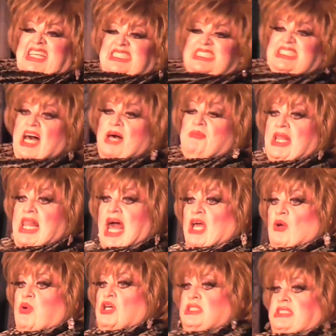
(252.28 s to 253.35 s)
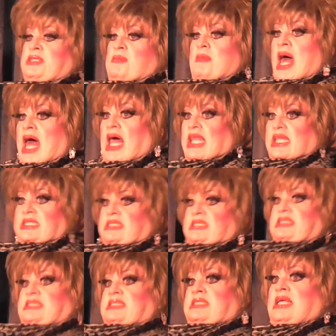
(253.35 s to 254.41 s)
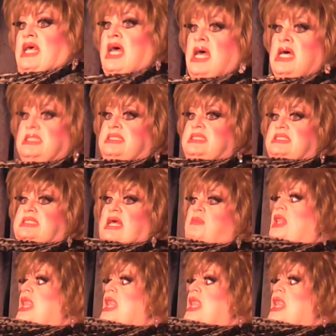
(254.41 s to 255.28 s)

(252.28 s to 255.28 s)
Some are like watermelons, and some